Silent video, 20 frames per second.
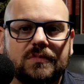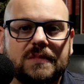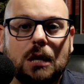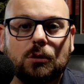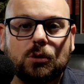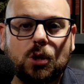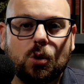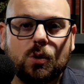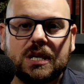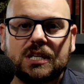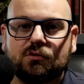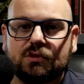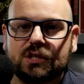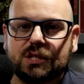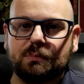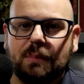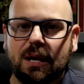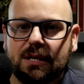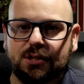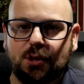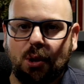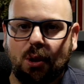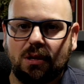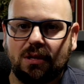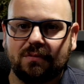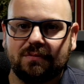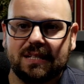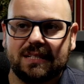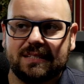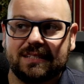Now, Loki's response to
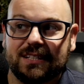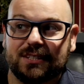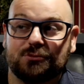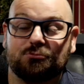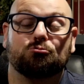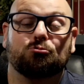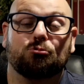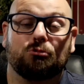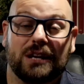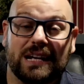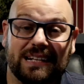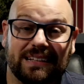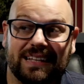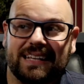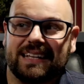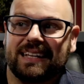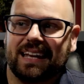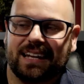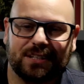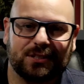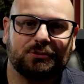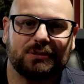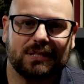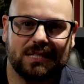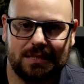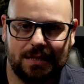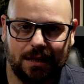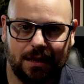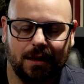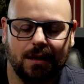all of this is really
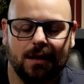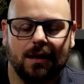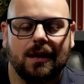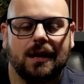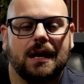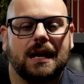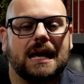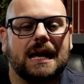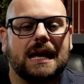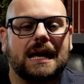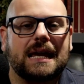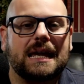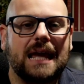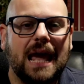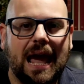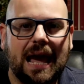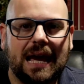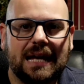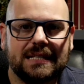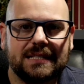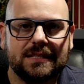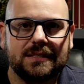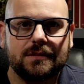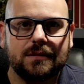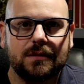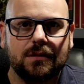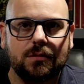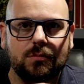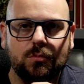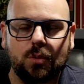interesting. He
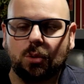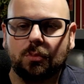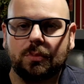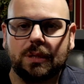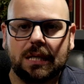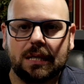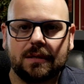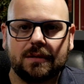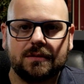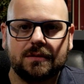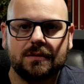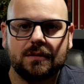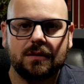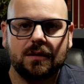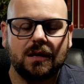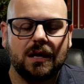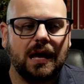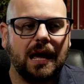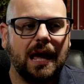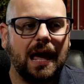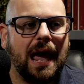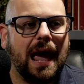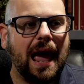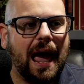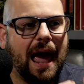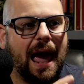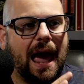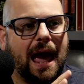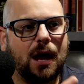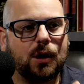asks Mobius,
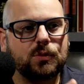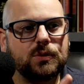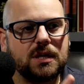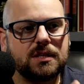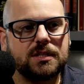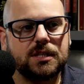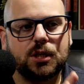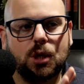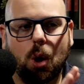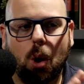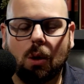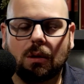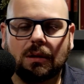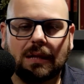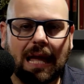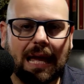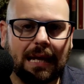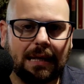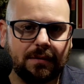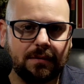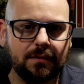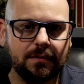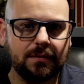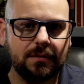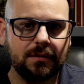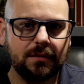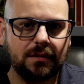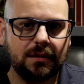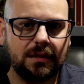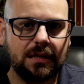how does it all
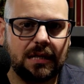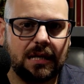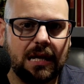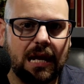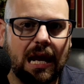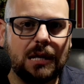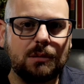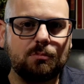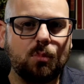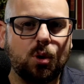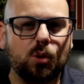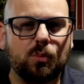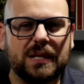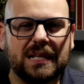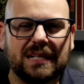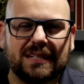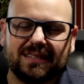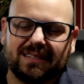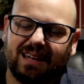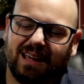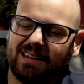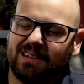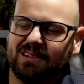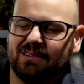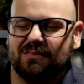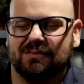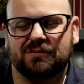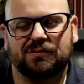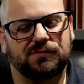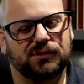end? And Mobius kind
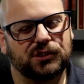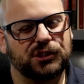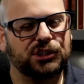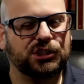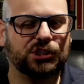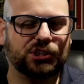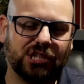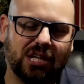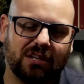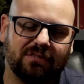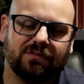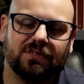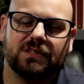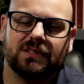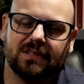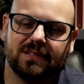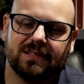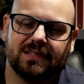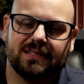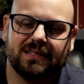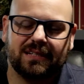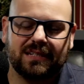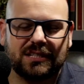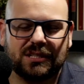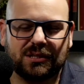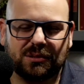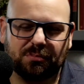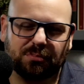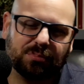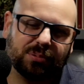of shuffles in
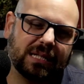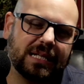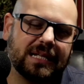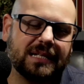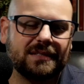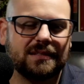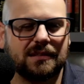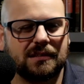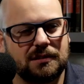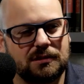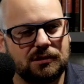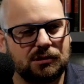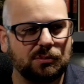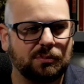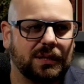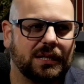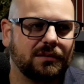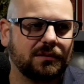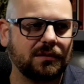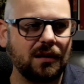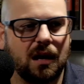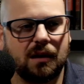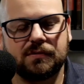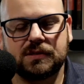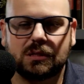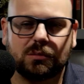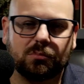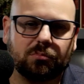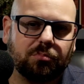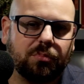his place a little bit and
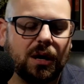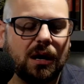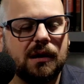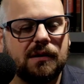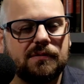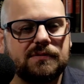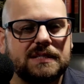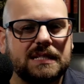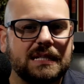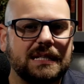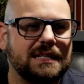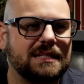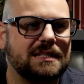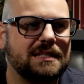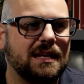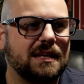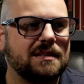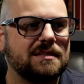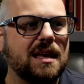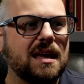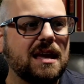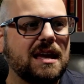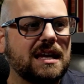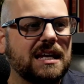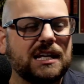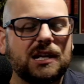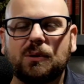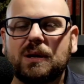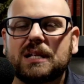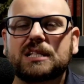huffs and puffs, and he says,
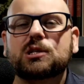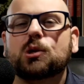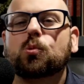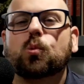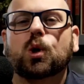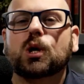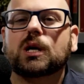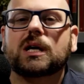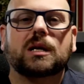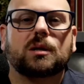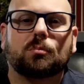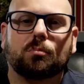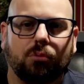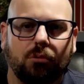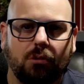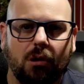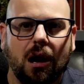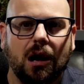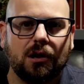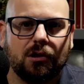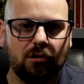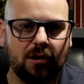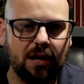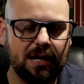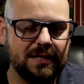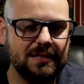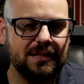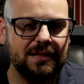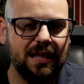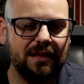it's a work in
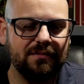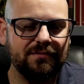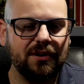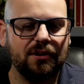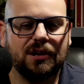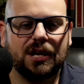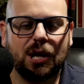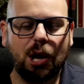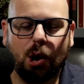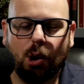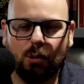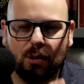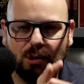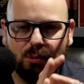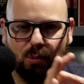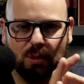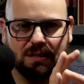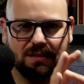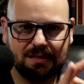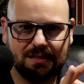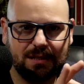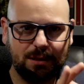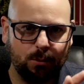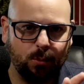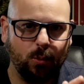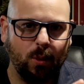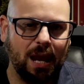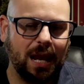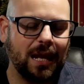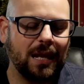progress, in that very Owen
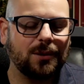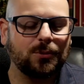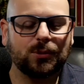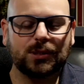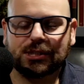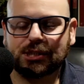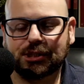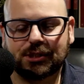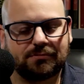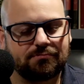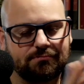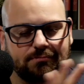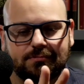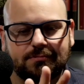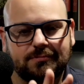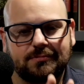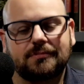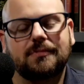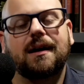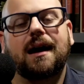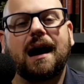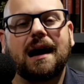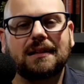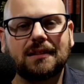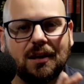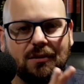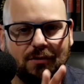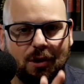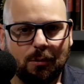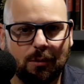Wilson way, which I
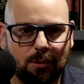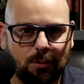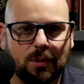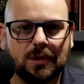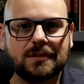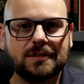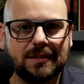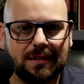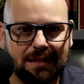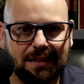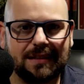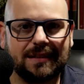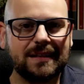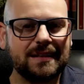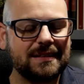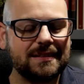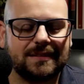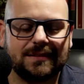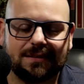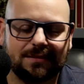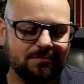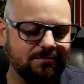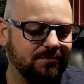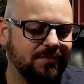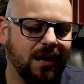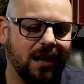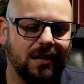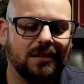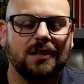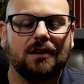love Owen Wilson in this.
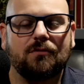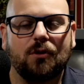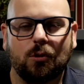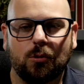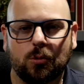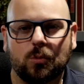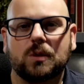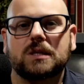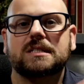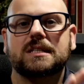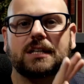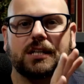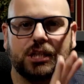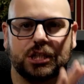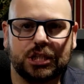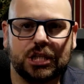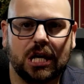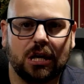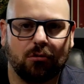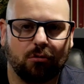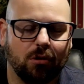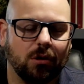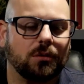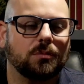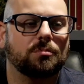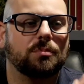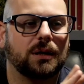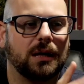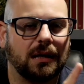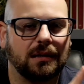I love Owen Wilson in
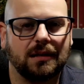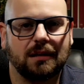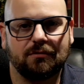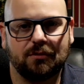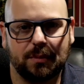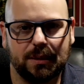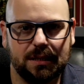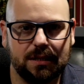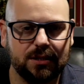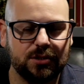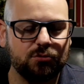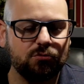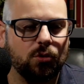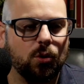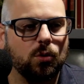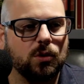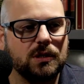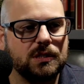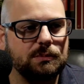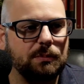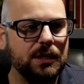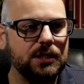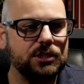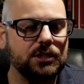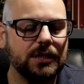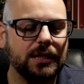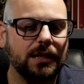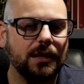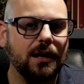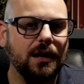general, but I love him in this role
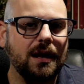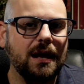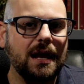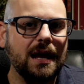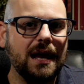especially.